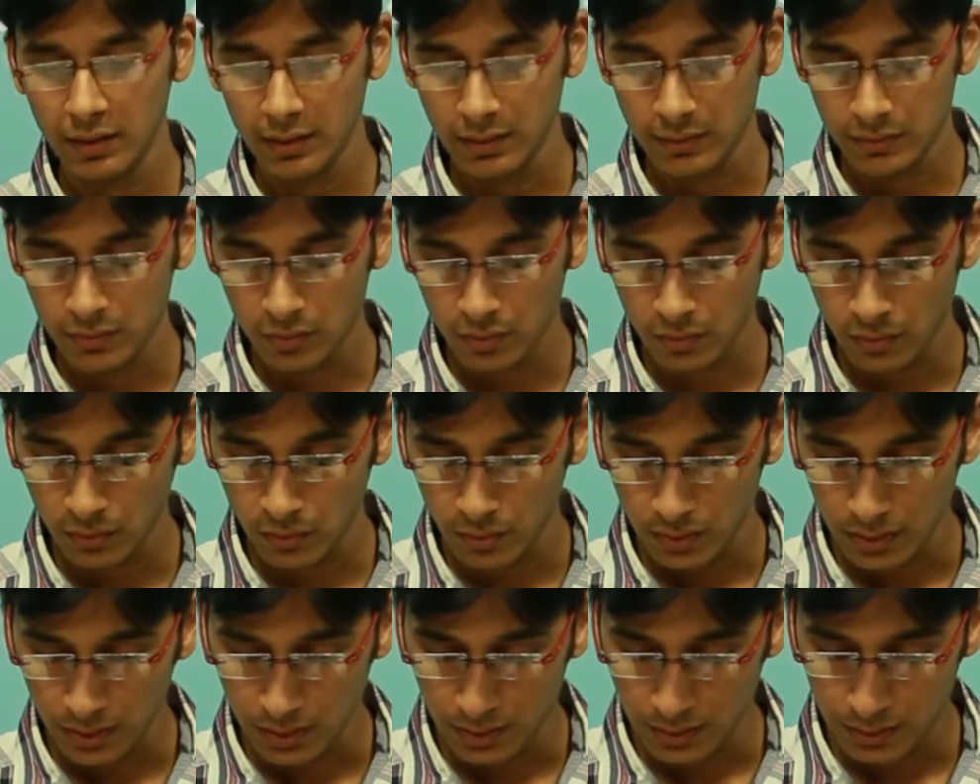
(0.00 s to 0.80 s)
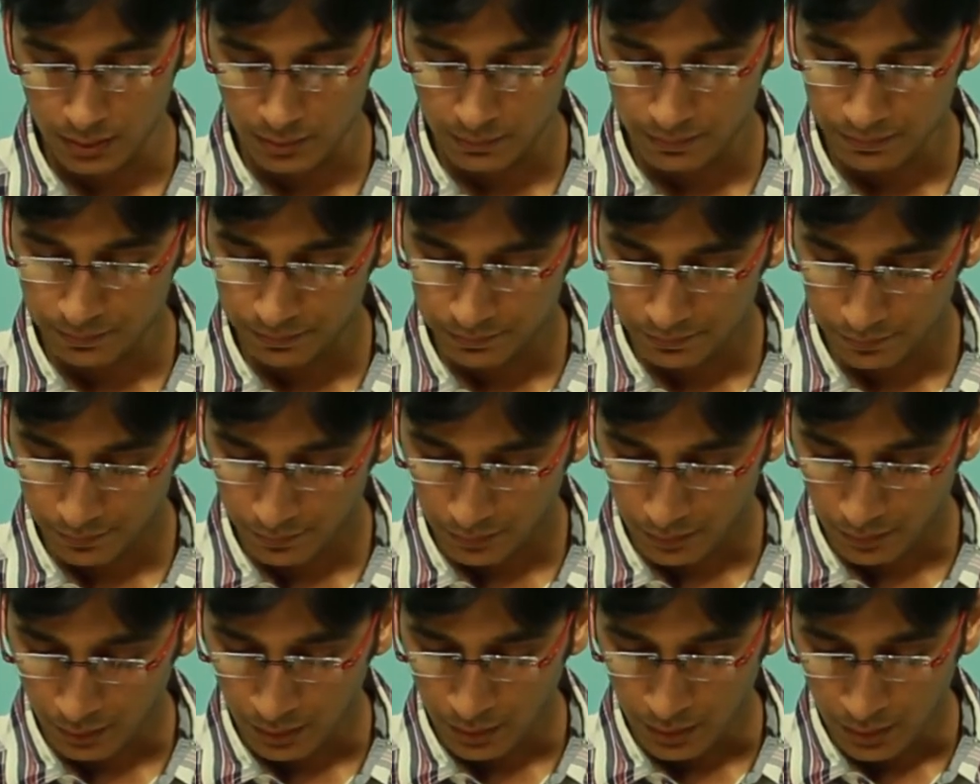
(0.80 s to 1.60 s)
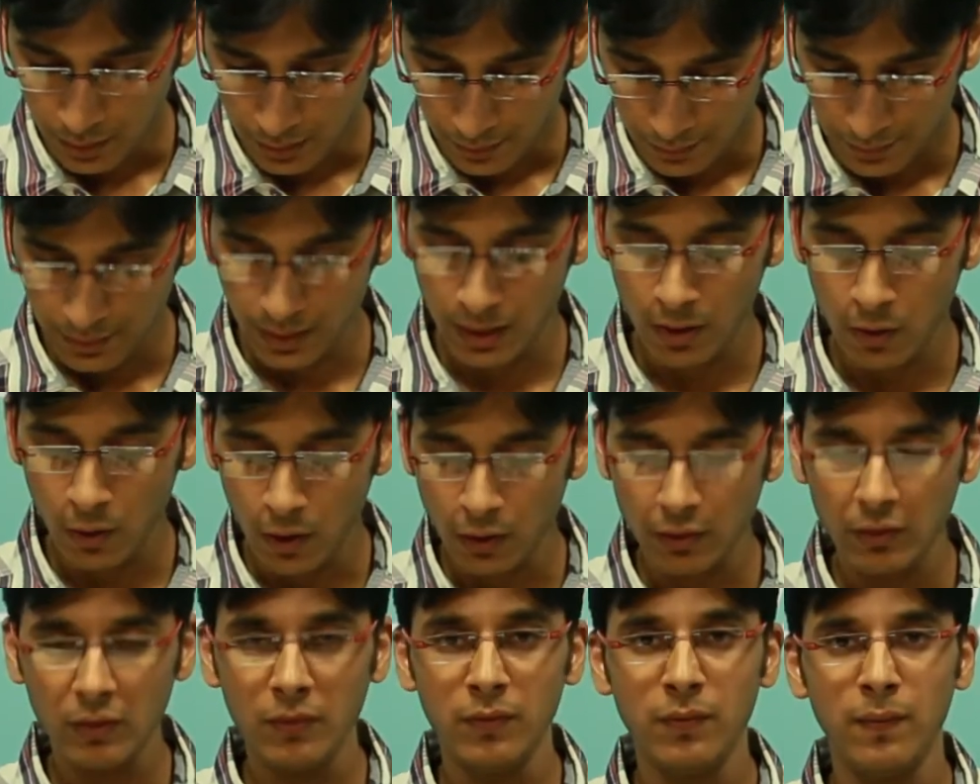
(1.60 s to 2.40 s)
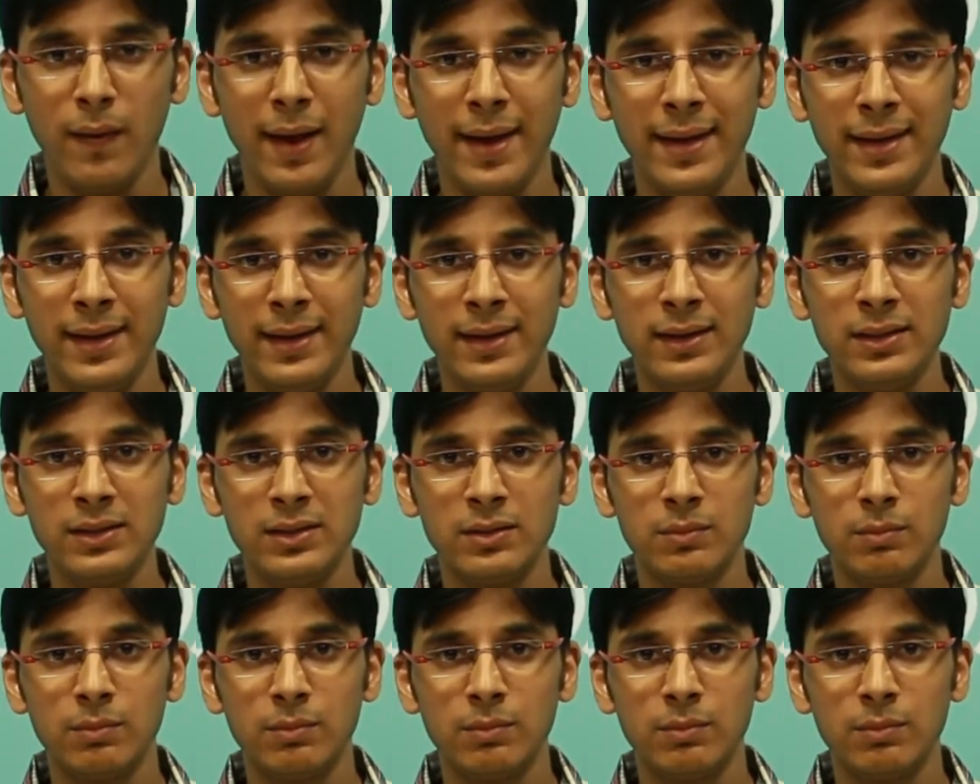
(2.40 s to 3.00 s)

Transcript: So there are a lot of wirings,